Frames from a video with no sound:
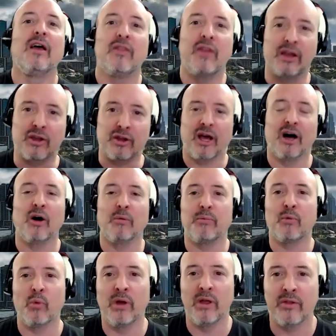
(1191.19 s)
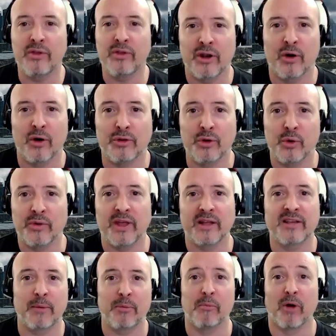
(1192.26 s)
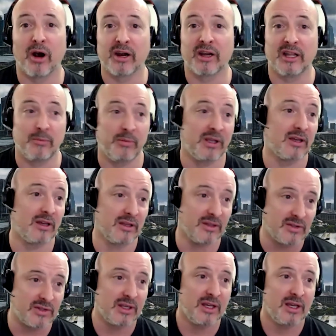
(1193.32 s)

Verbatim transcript: that could help with, you know, doing that type of marketing, because